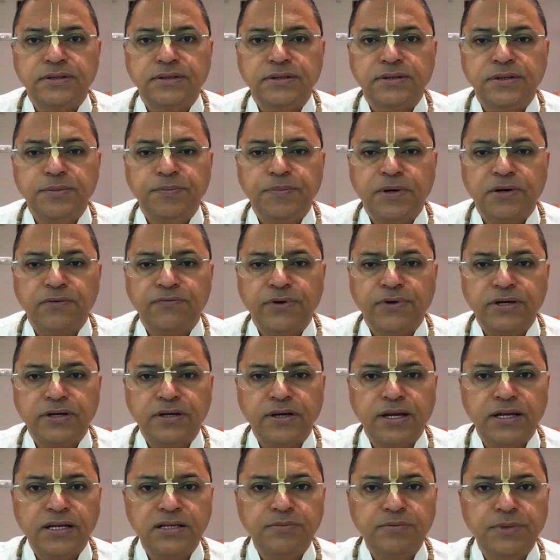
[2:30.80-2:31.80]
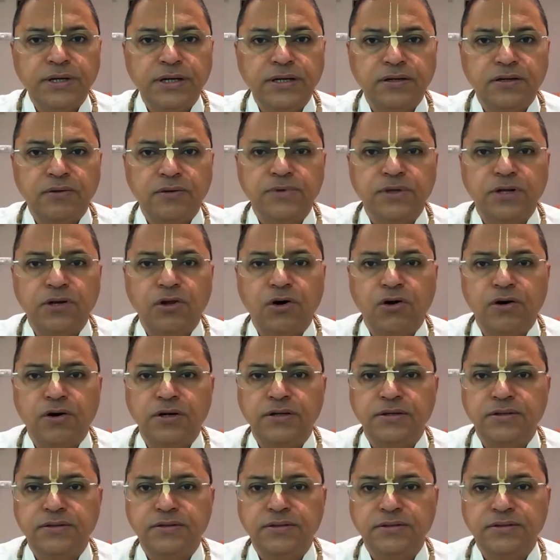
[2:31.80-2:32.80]
the perfect arrangement of the
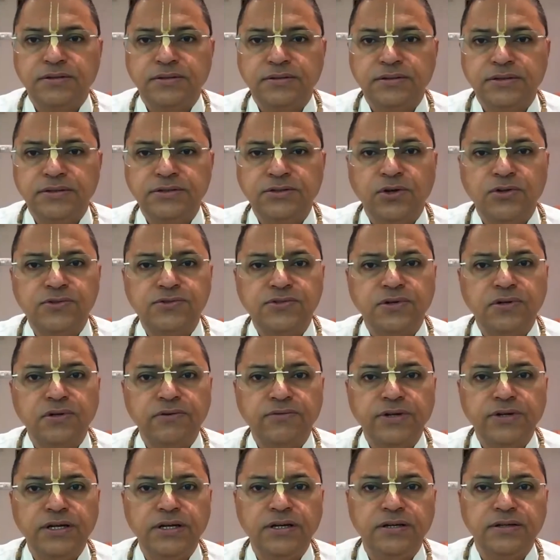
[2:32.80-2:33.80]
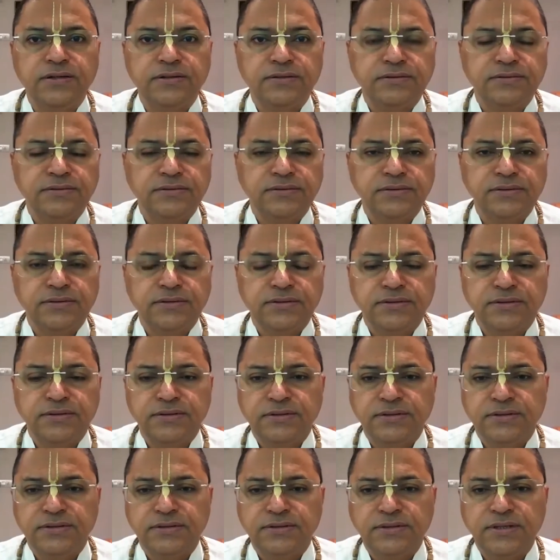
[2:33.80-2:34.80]
Lord is also revealed.
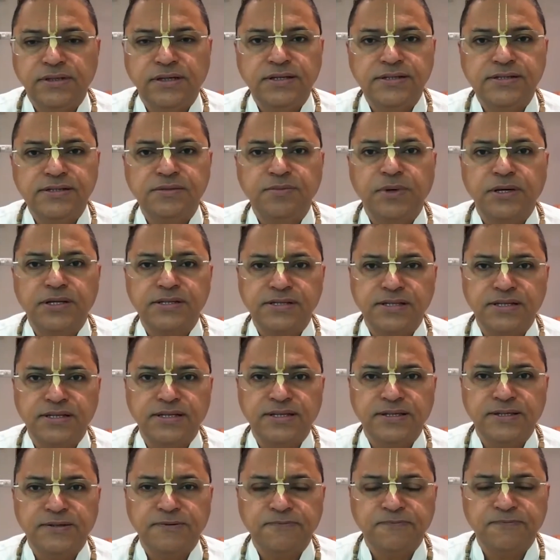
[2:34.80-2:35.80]
That is the mercy.